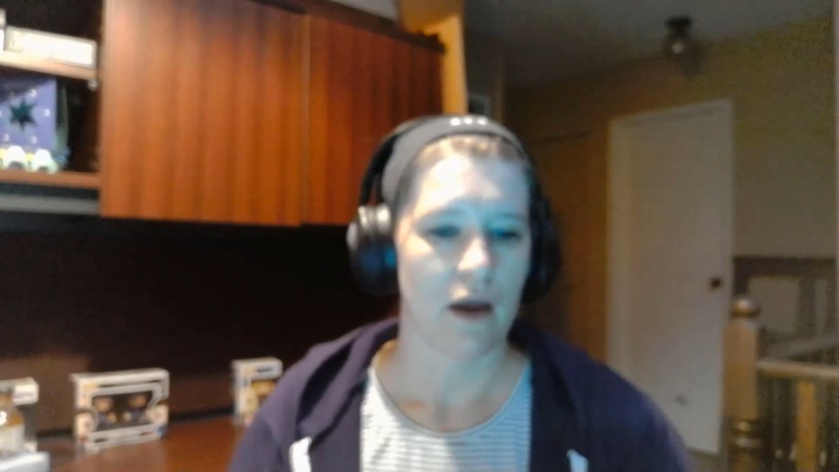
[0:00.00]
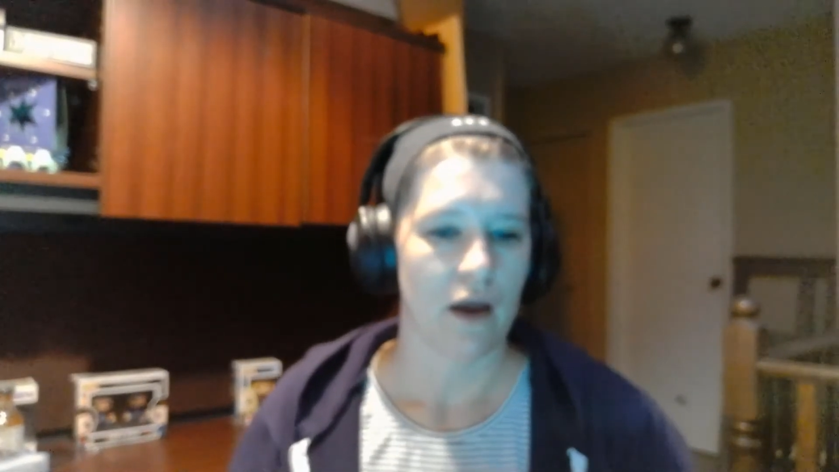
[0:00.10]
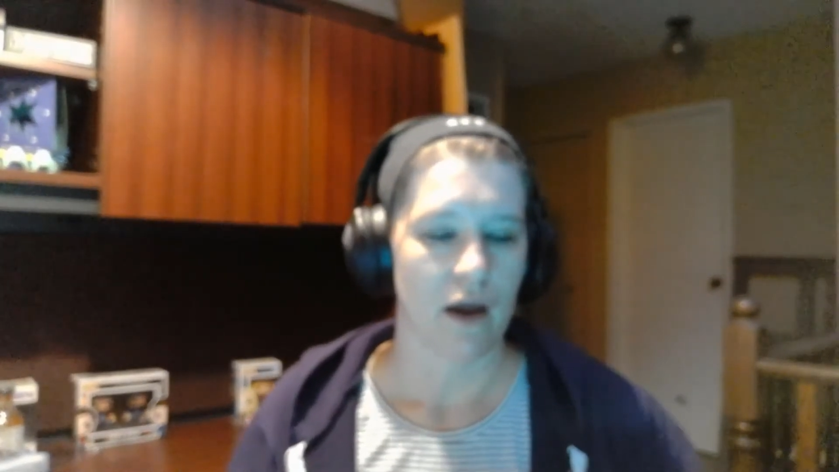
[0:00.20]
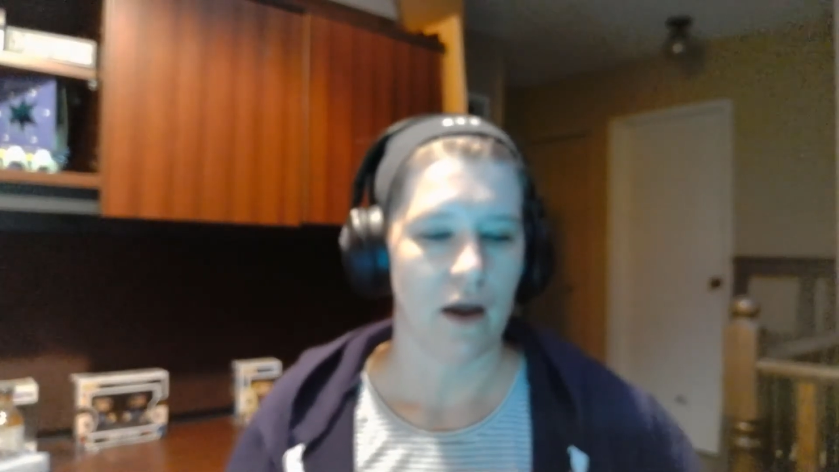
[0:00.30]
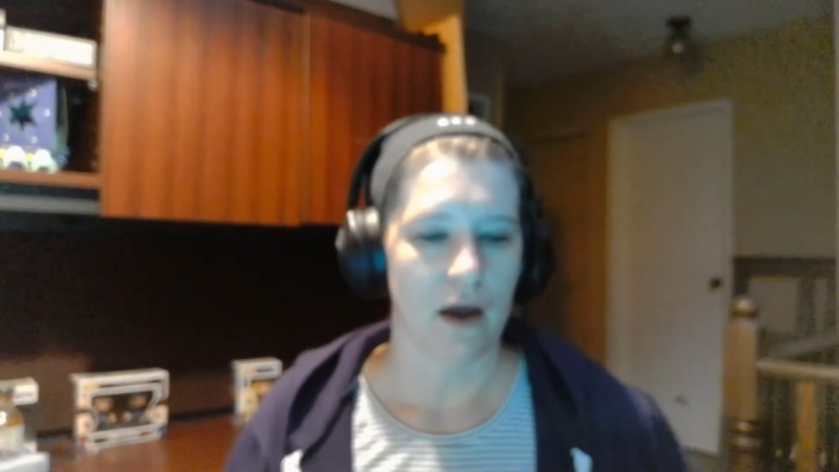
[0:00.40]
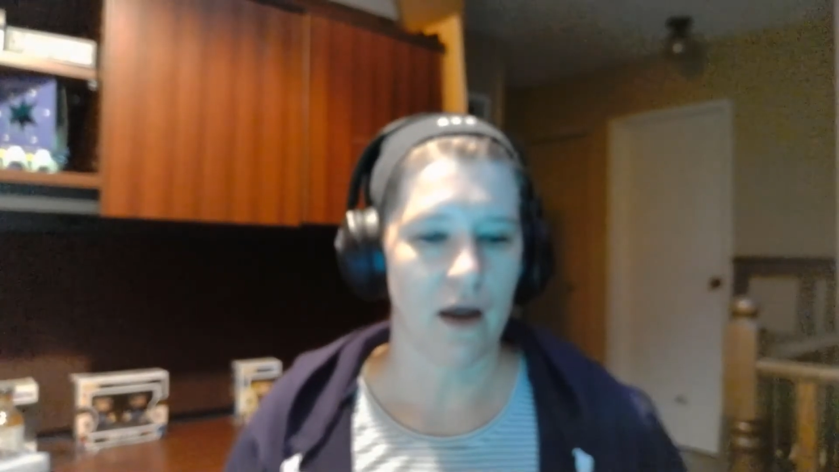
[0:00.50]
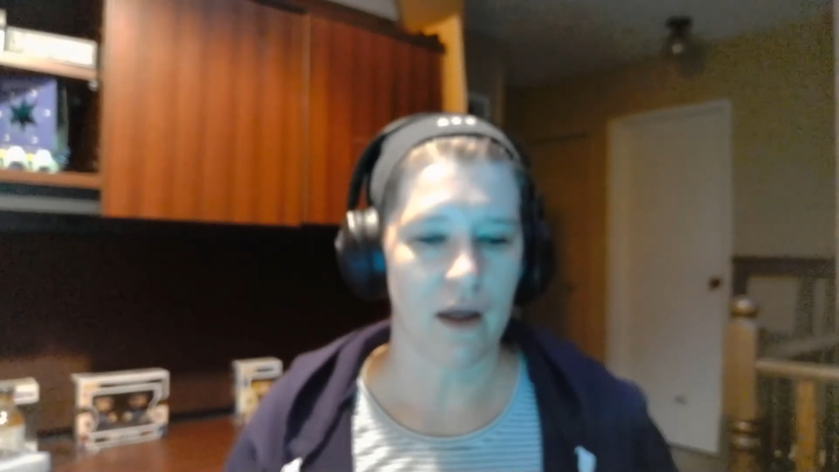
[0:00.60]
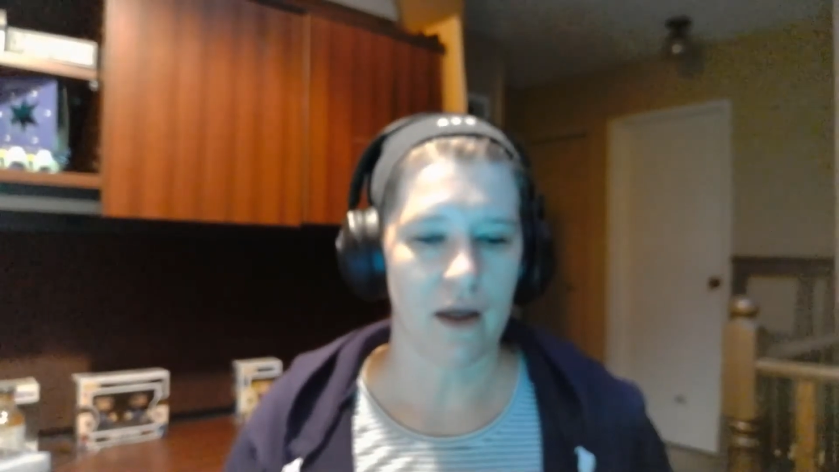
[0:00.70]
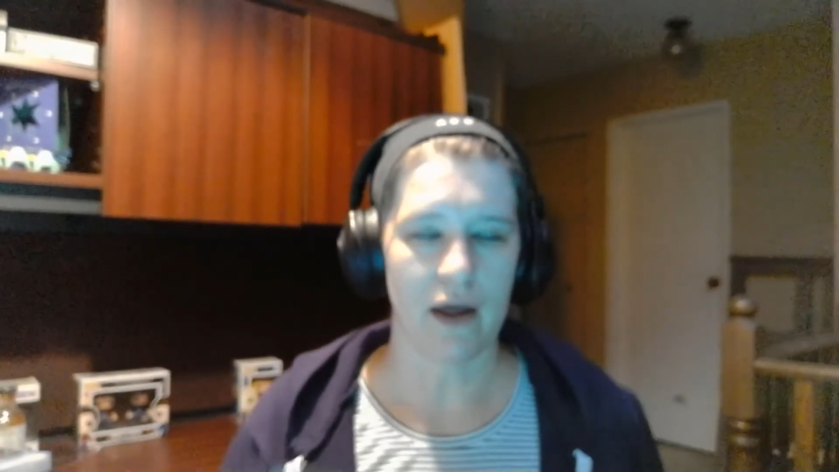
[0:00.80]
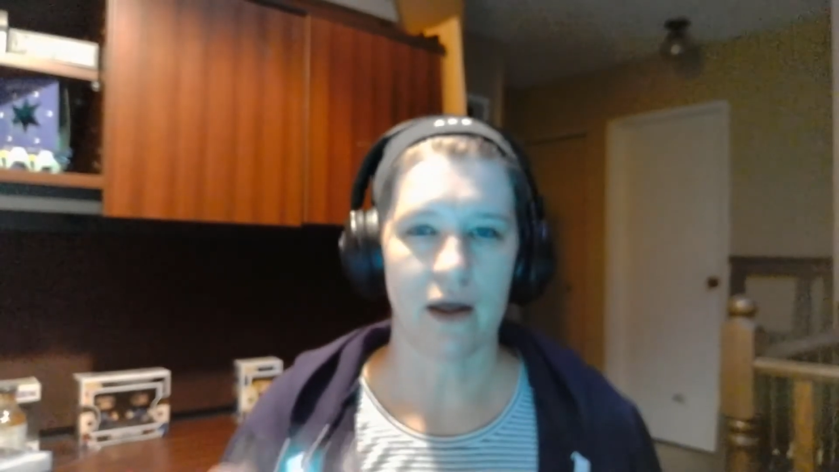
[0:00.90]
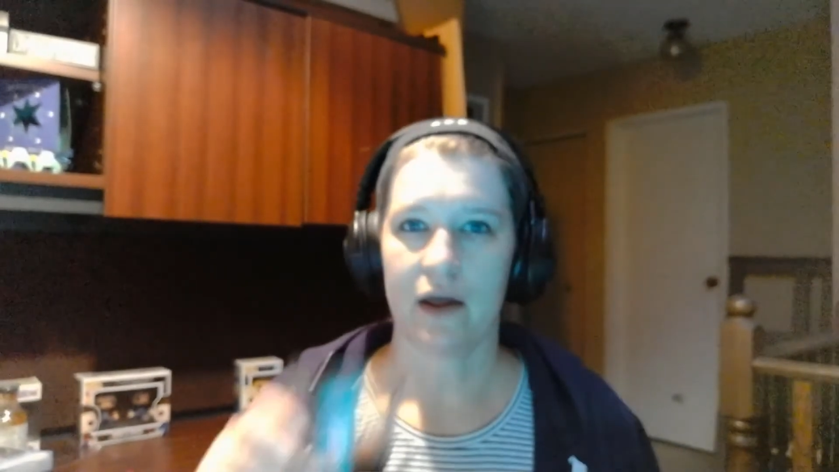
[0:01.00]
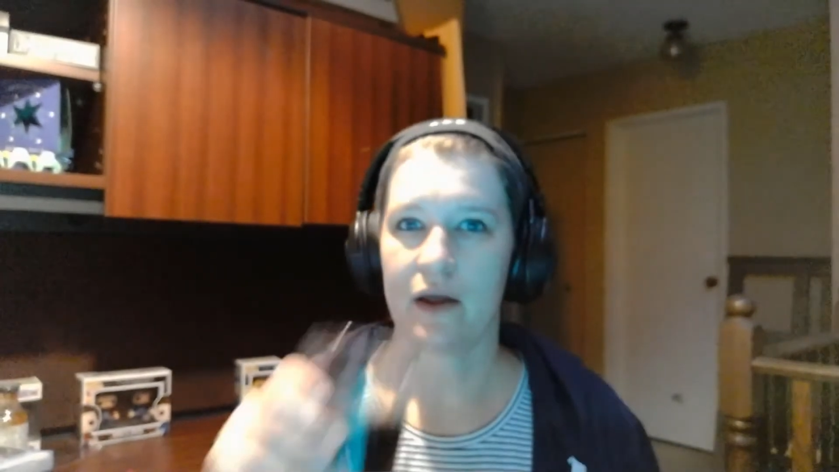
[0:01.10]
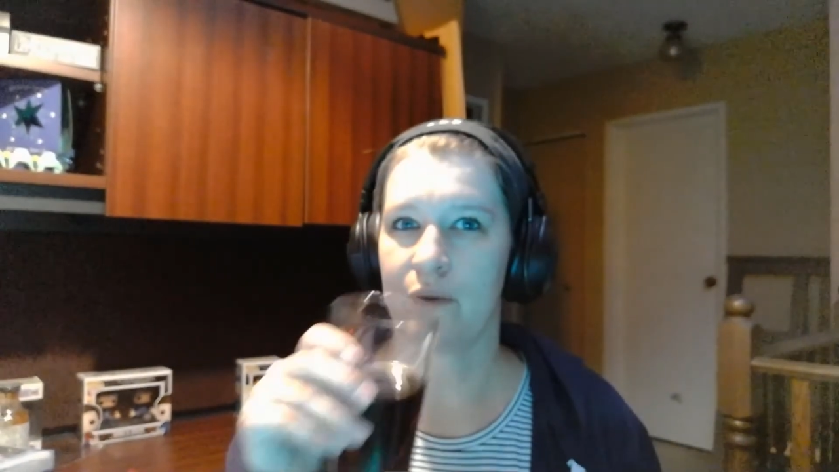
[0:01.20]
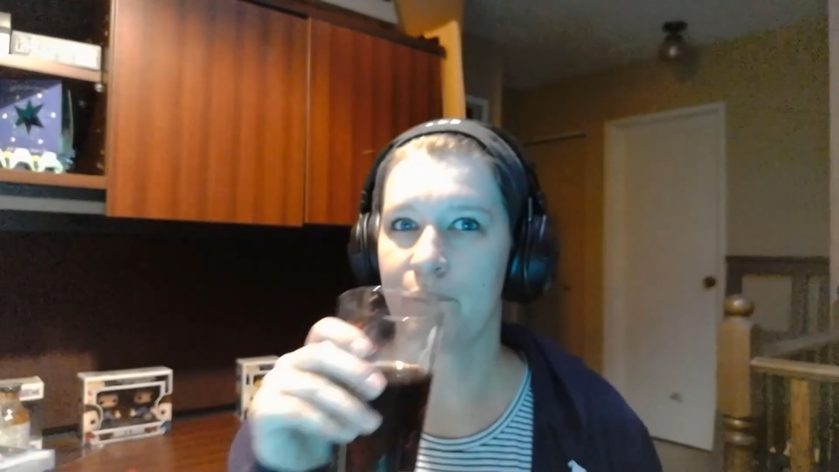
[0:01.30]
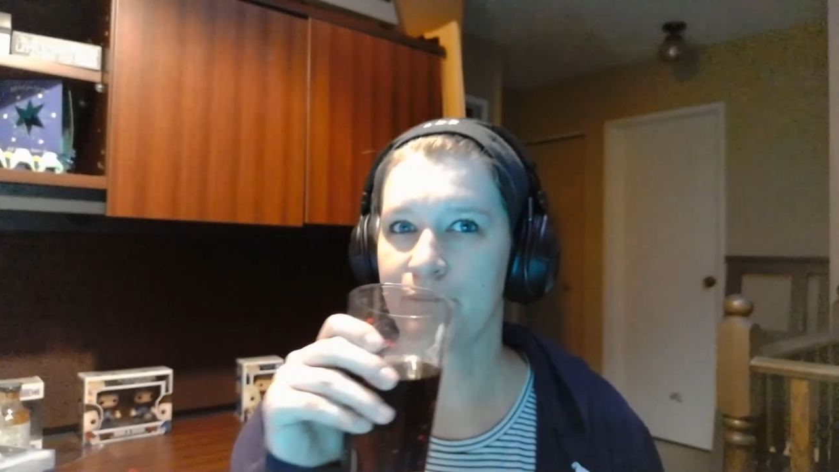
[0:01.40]

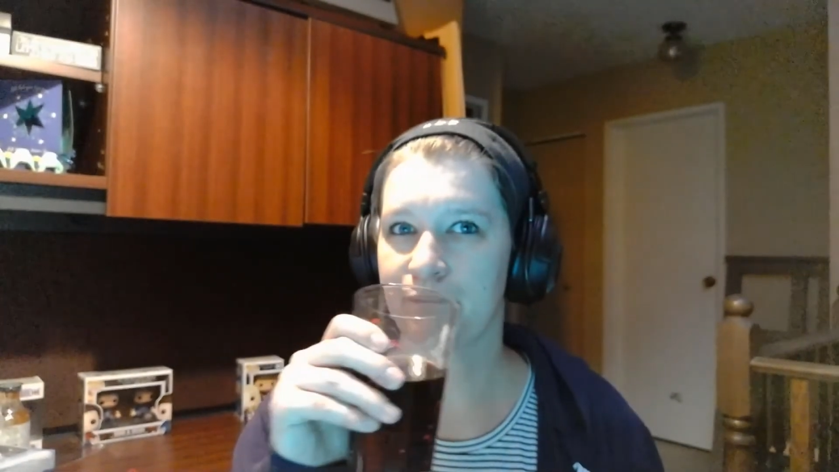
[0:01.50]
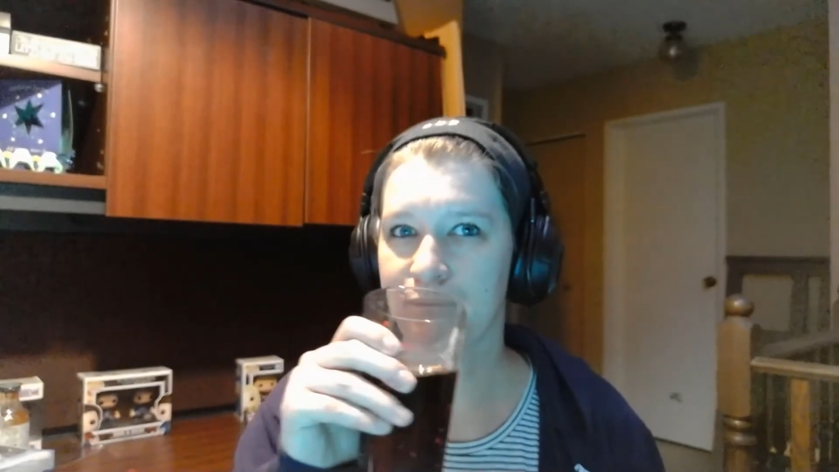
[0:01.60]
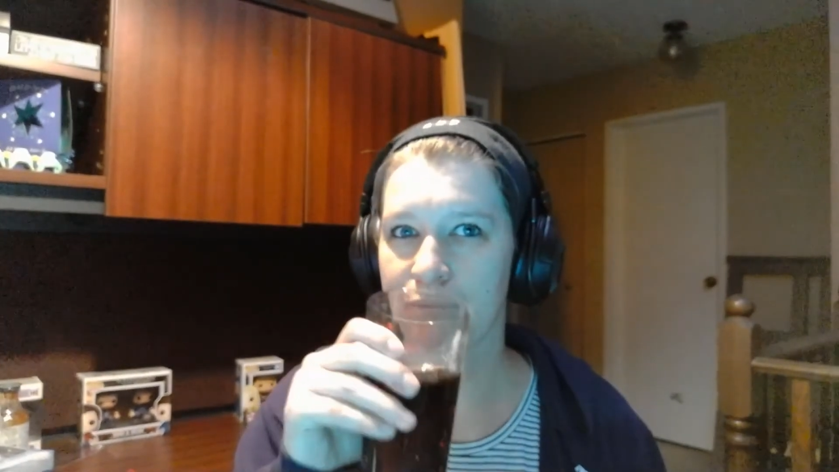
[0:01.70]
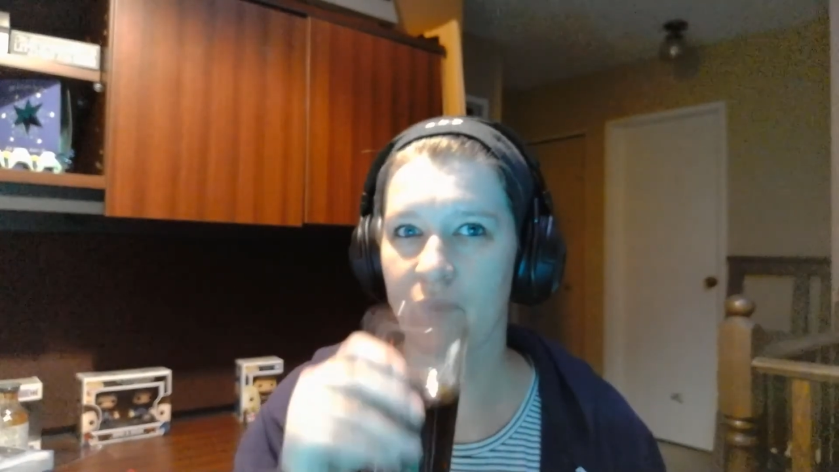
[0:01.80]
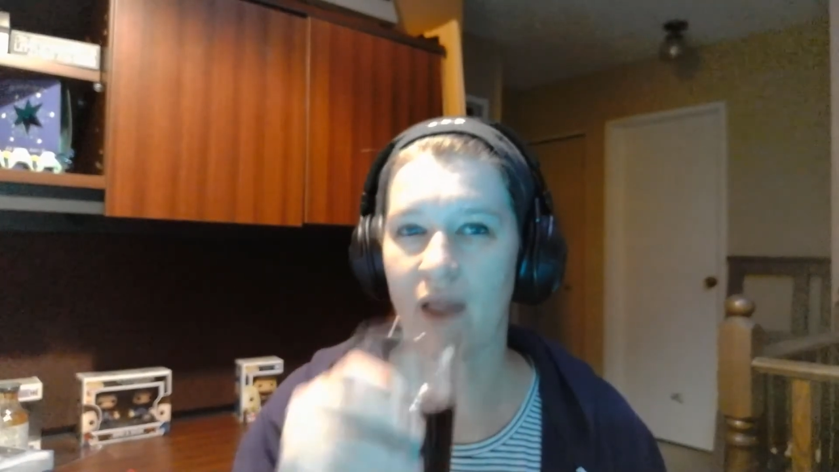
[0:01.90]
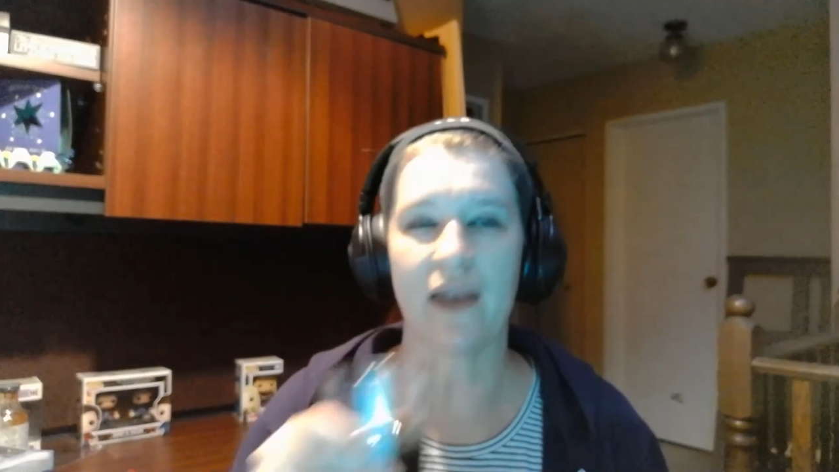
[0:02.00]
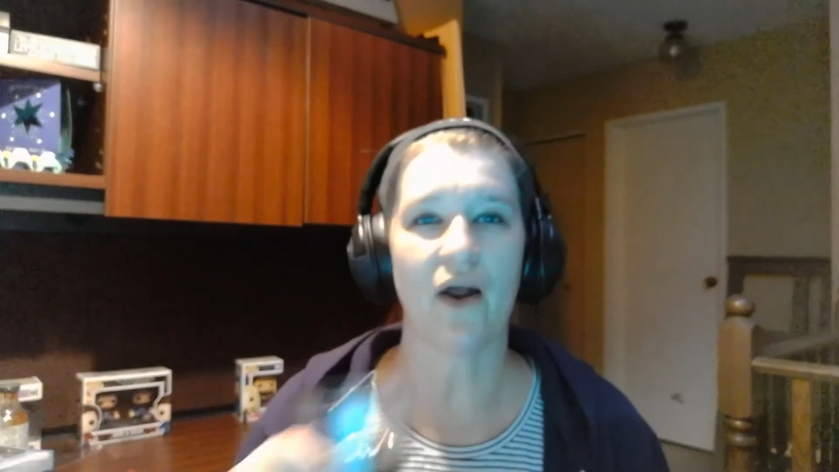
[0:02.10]
And